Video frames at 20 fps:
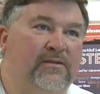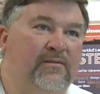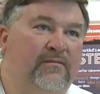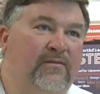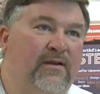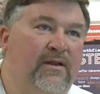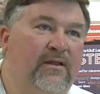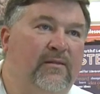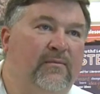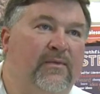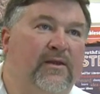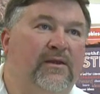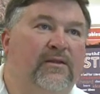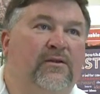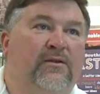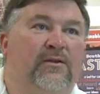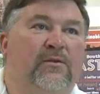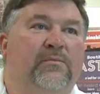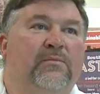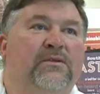
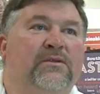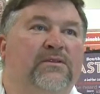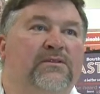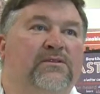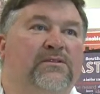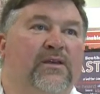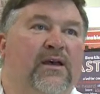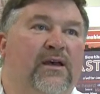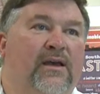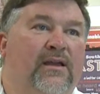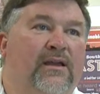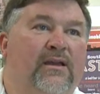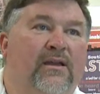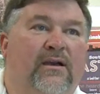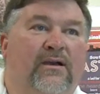development, urban design,